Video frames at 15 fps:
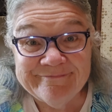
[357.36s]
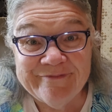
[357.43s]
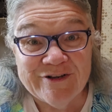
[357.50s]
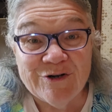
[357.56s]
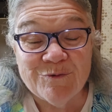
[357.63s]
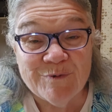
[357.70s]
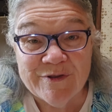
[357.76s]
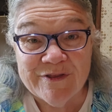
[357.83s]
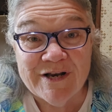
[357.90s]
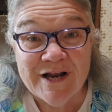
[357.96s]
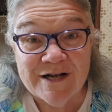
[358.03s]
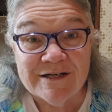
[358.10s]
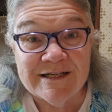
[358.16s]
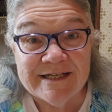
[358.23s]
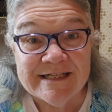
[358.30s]
filled with an
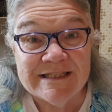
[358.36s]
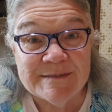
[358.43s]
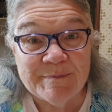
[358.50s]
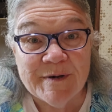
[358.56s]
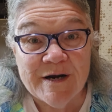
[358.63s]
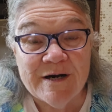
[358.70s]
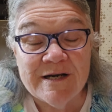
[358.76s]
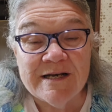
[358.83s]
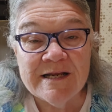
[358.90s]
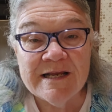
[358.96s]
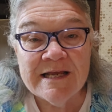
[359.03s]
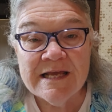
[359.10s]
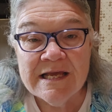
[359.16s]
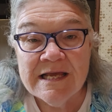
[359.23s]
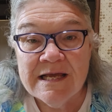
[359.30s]
unclean spirit,
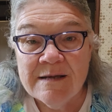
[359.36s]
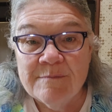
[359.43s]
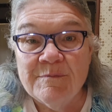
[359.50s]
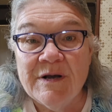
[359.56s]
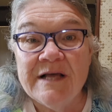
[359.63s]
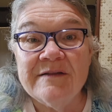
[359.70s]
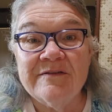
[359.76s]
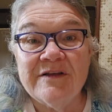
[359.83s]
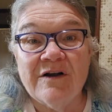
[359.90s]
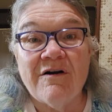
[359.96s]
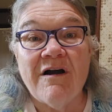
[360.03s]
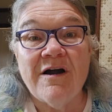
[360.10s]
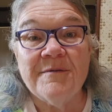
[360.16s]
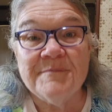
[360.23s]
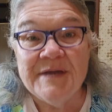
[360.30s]
but there
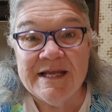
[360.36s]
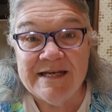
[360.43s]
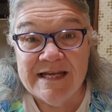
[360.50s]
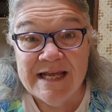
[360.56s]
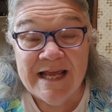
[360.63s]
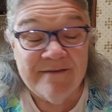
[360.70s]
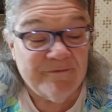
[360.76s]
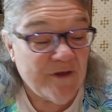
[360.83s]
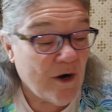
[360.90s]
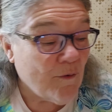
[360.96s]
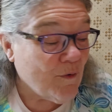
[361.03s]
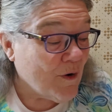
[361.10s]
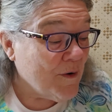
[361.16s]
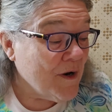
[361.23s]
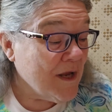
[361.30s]
are many. If there
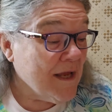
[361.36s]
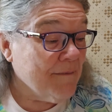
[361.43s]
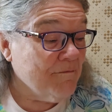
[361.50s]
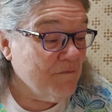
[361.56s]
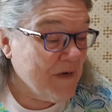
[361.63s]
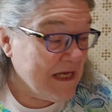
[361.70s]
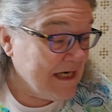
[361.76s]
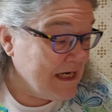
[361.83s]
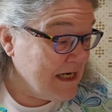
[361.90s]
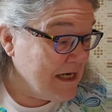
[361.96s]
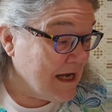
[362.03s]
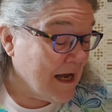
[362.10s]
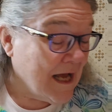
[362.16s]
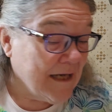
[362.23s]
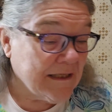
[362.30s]
were many
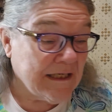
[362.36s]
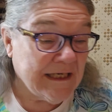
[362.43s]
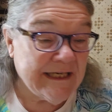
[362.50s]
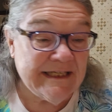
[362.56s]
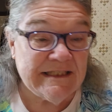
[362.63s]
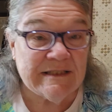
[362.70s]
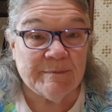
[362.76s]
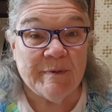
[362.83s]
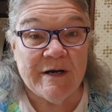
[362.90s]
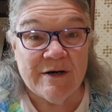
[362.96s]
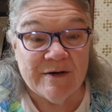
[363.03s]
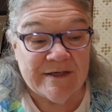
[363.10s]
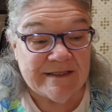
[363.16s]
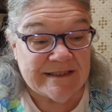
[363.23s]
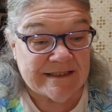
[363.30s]
unclean
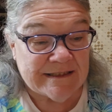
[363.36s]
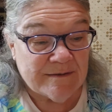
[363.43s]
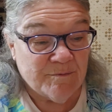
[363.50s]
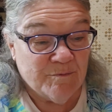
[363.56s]
spirits